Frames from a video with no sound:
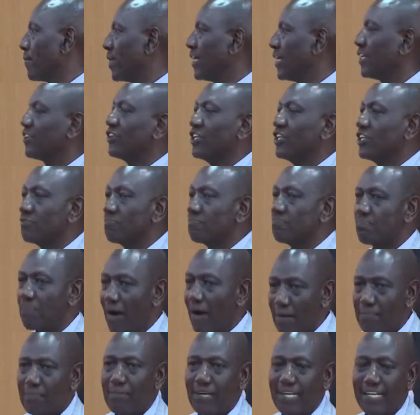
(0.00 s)
it is
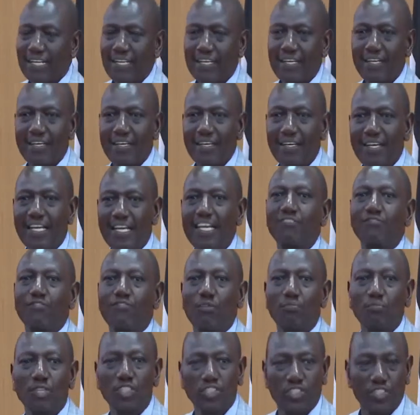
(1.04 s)
public
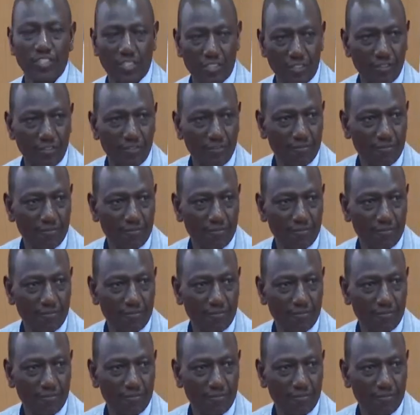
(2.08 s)
information